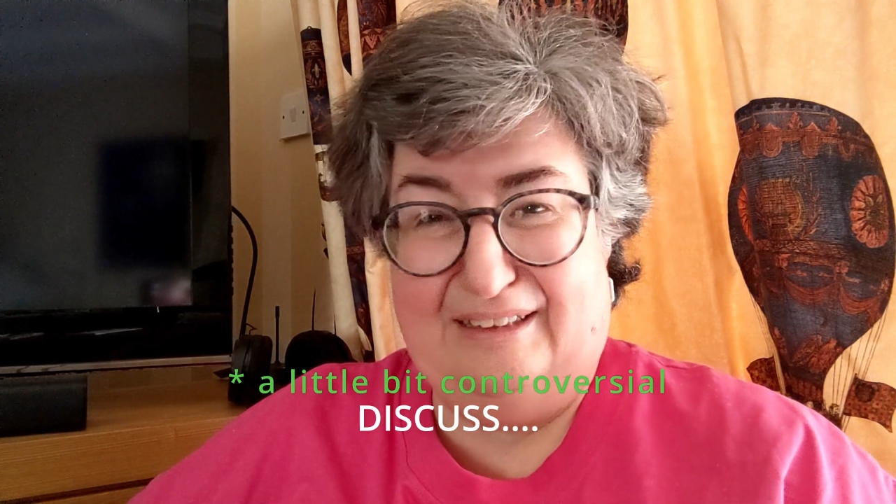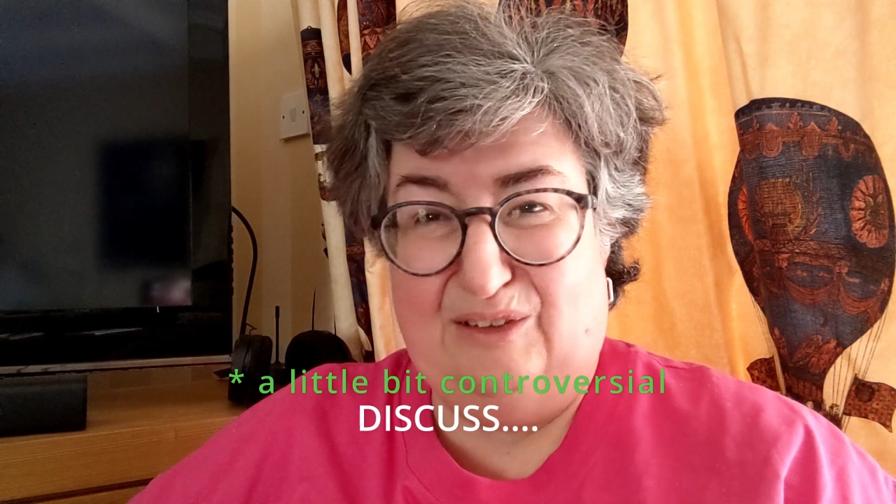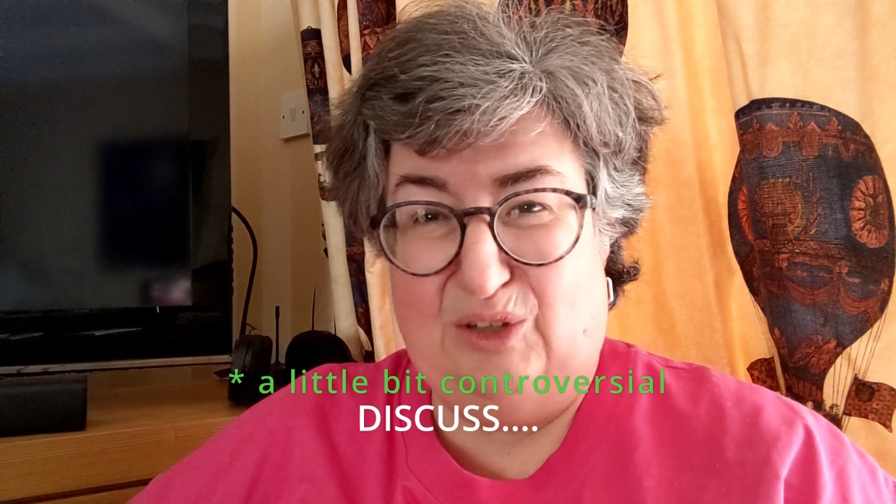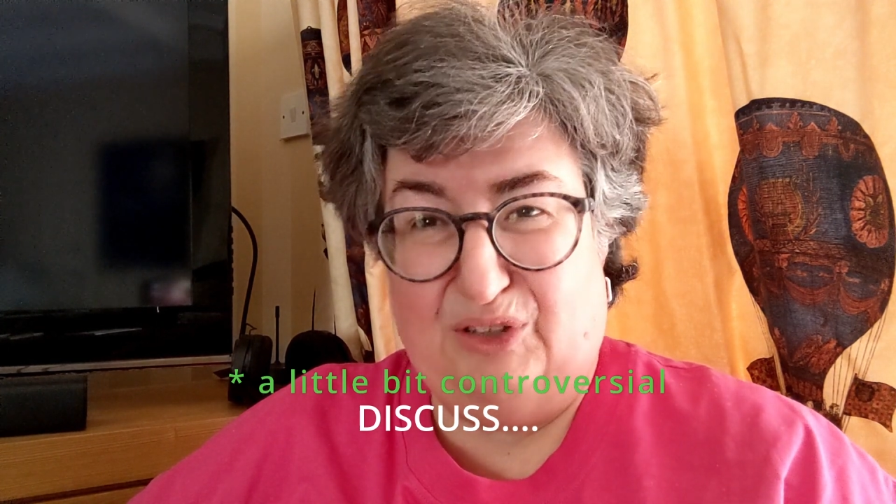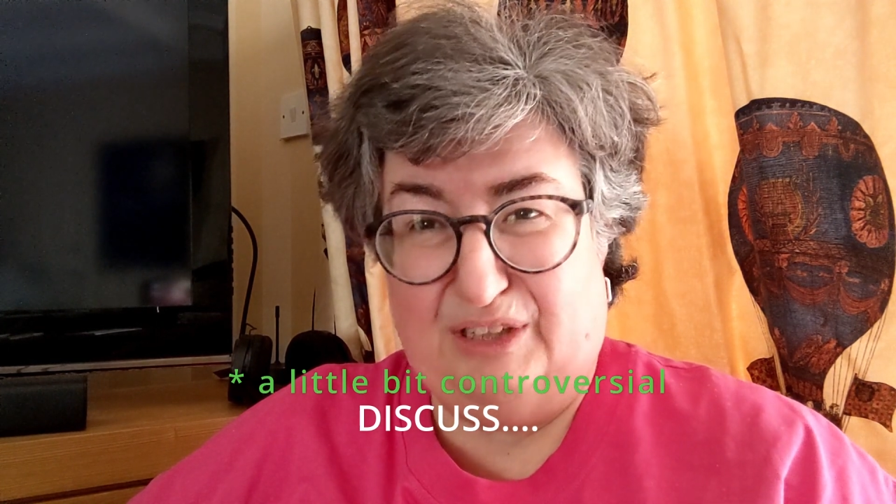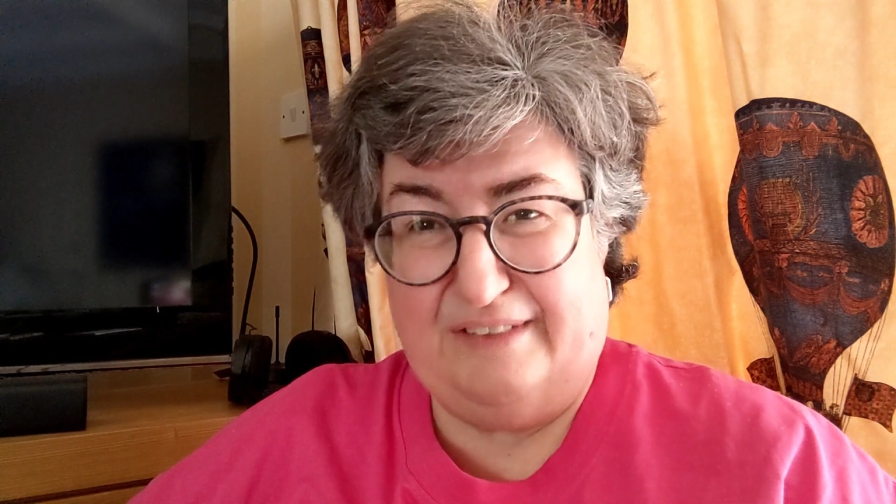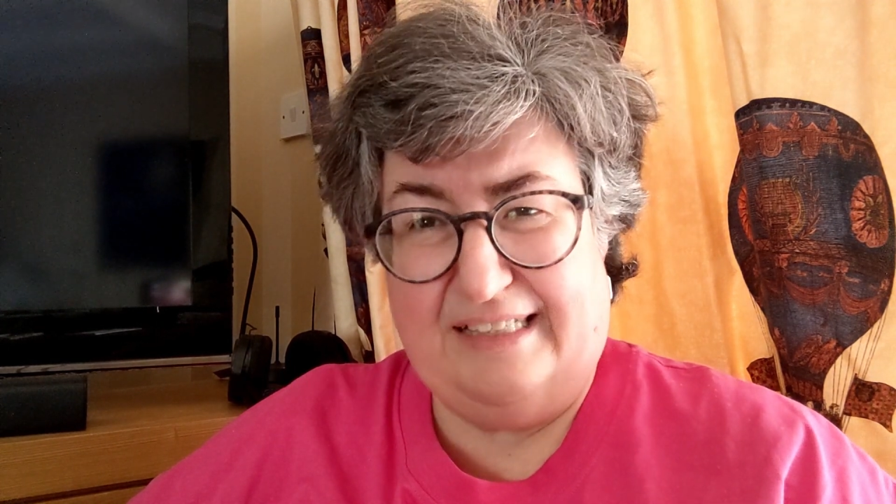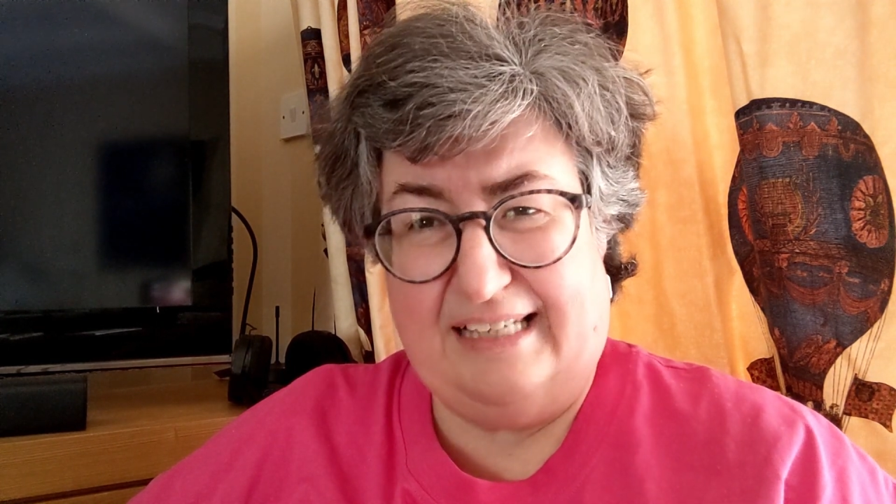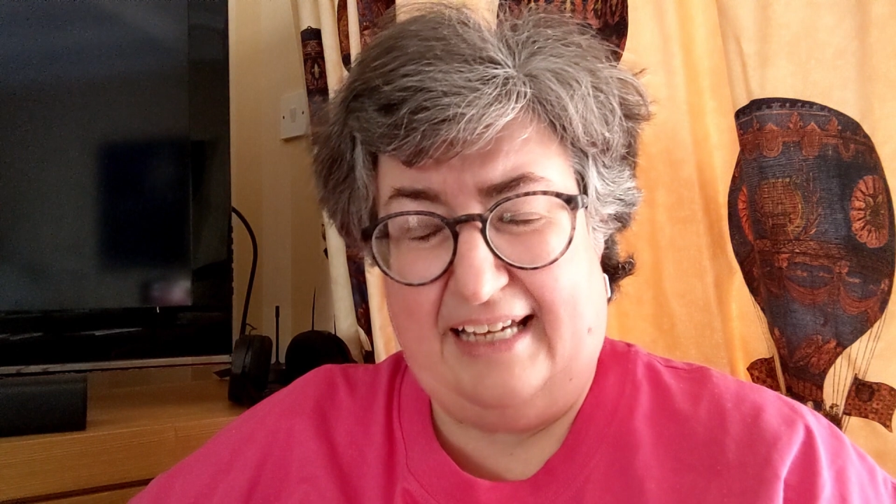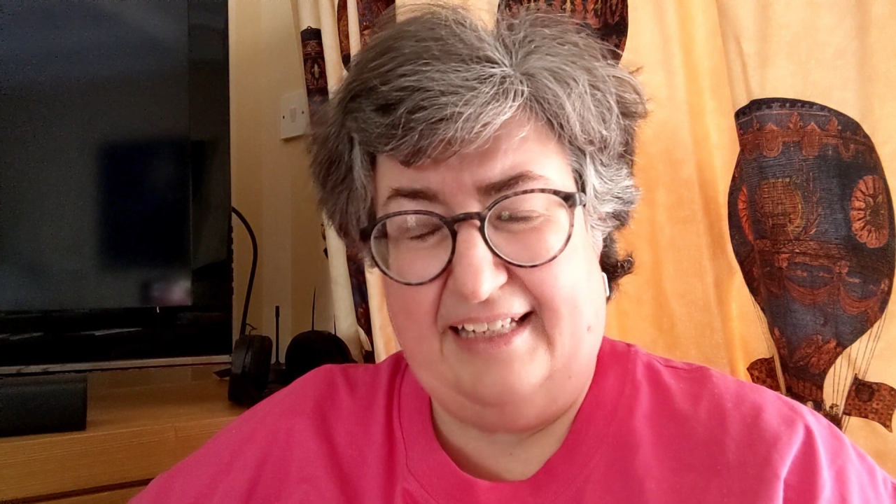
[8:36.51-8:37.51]
lots of
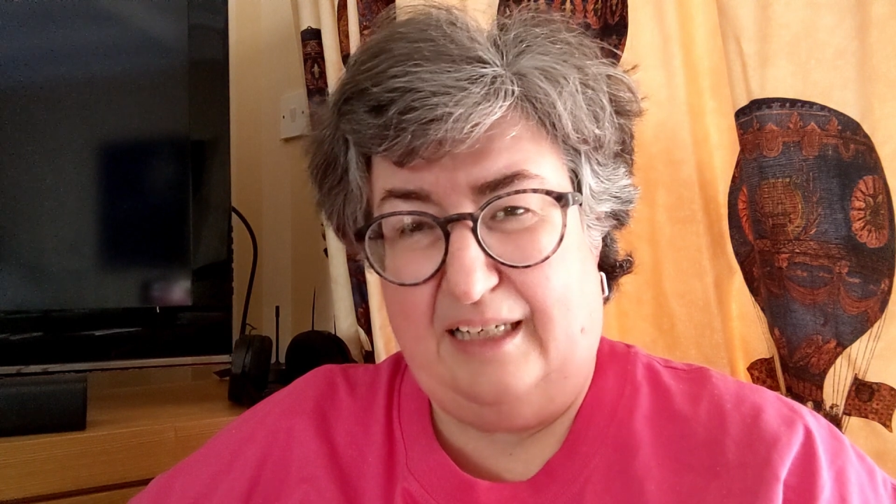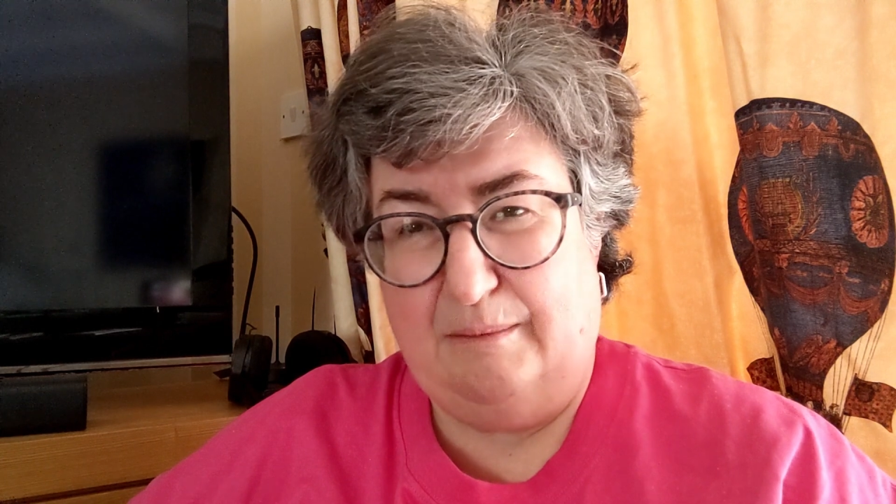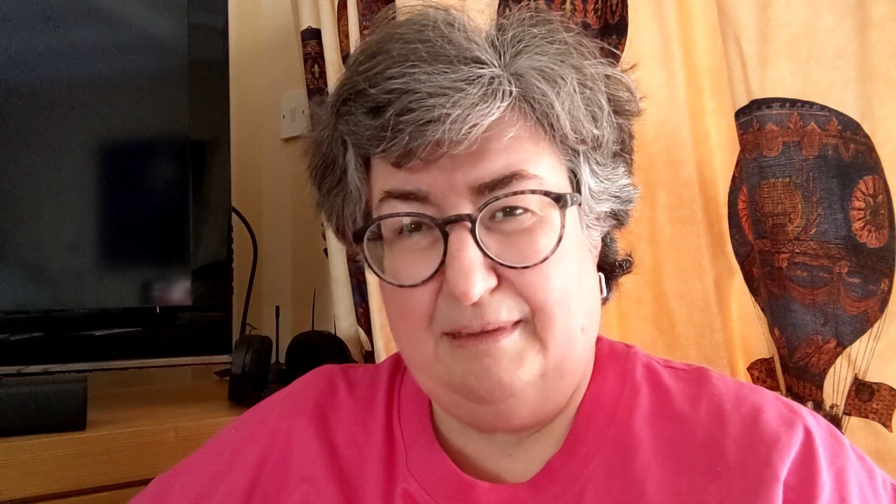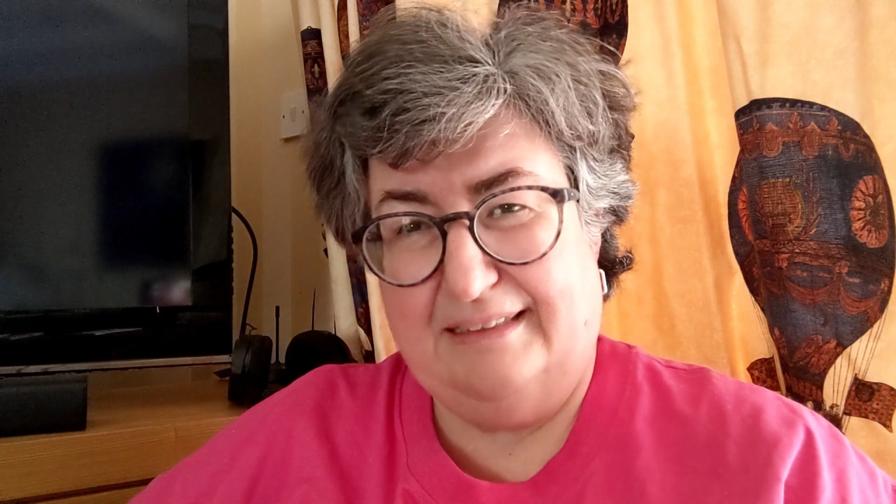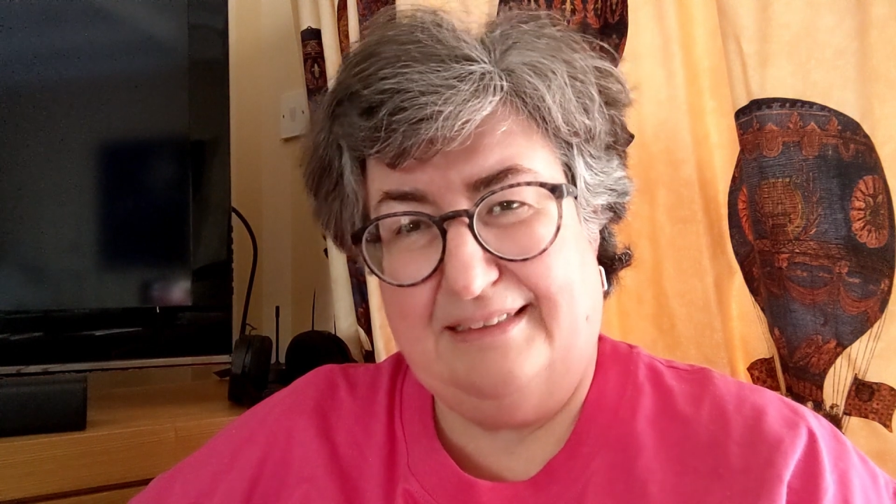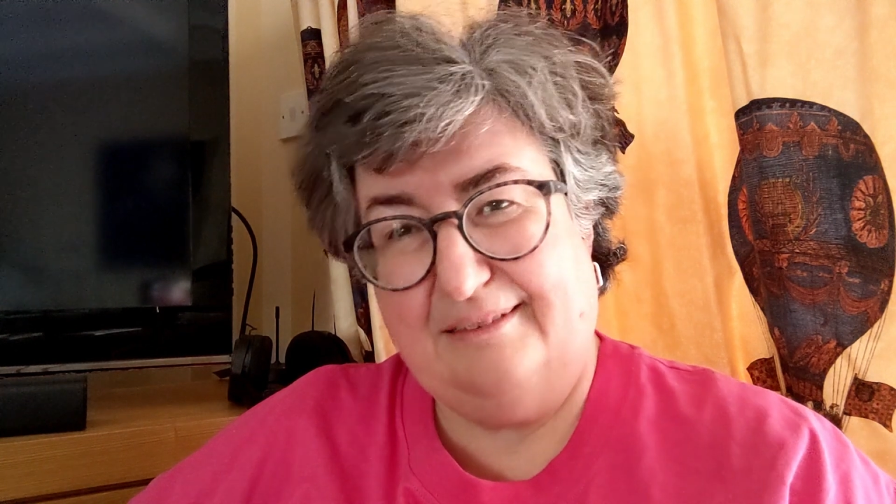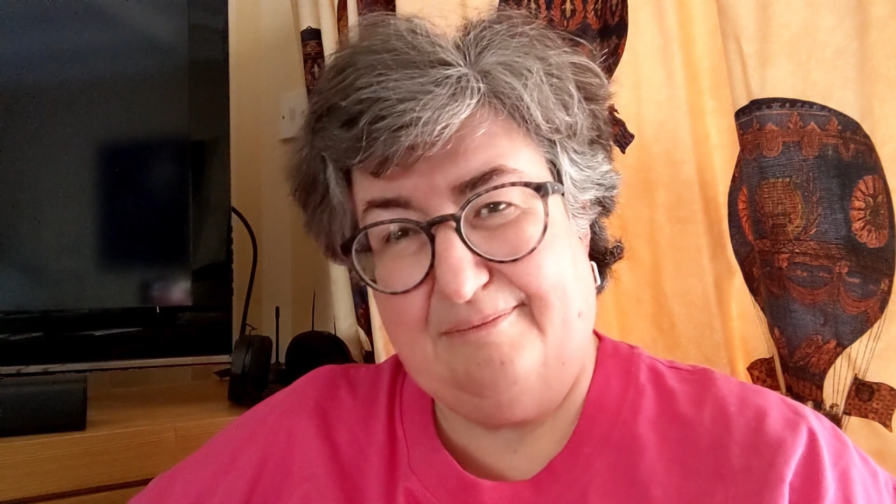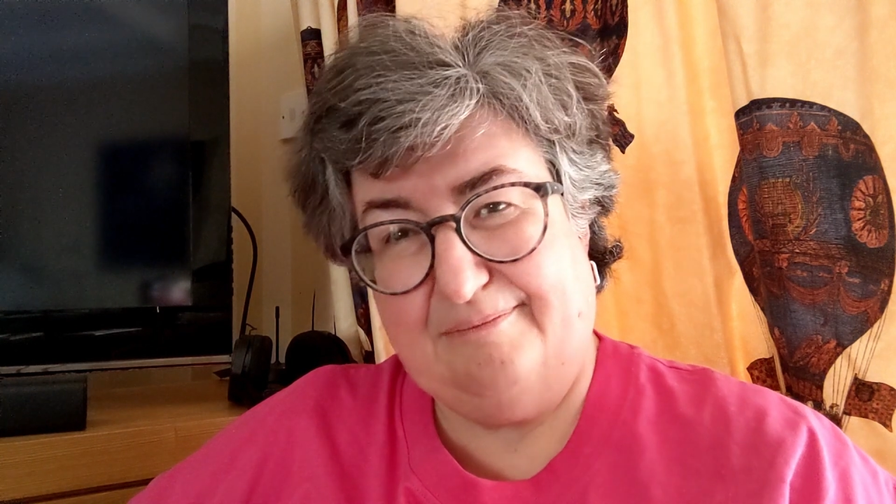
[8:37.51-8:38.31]
design elements.